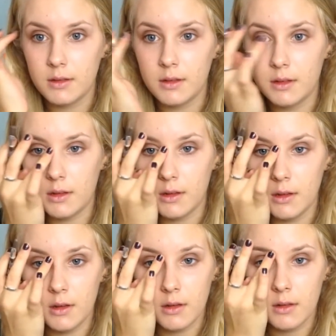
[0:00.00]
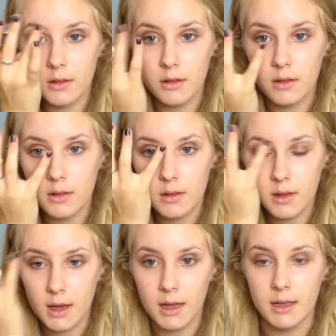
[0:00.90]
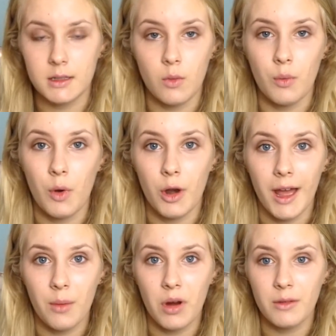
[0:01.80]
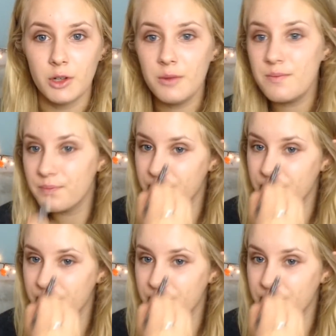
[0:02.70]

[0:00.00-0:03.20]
So that is one eyebrow done.